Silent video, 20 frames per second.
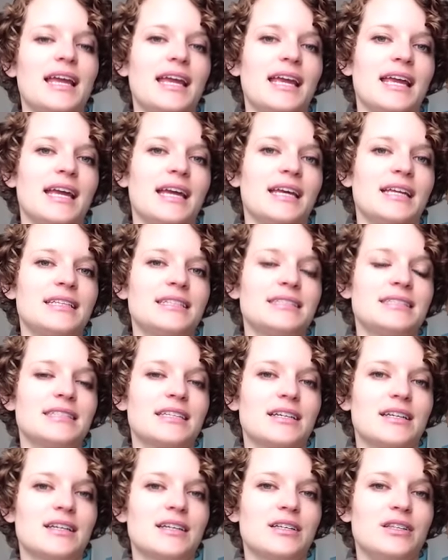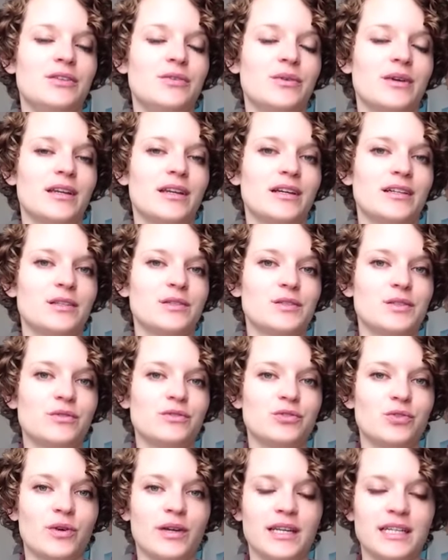and you can also
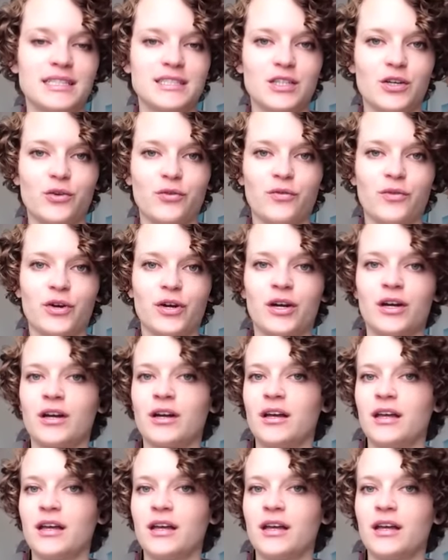join us over